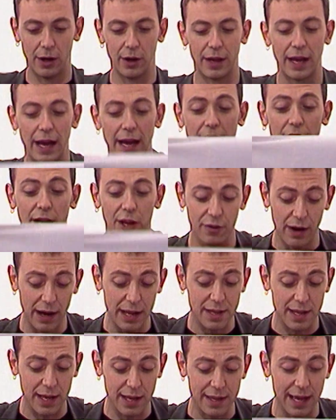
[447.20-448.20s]
OK. You ready,
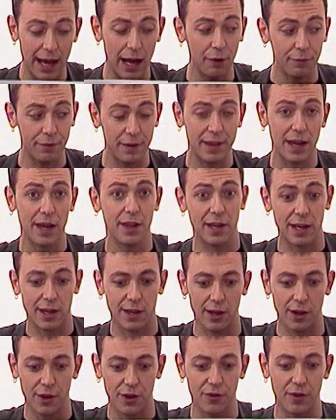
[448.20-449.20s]
tea towel? Fantastic
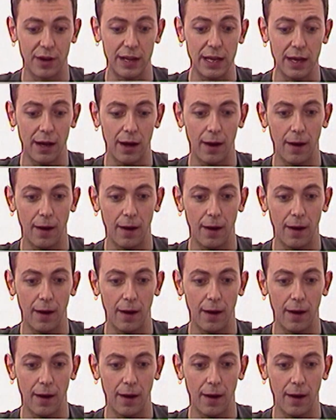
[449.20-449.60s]
stunts. Ready?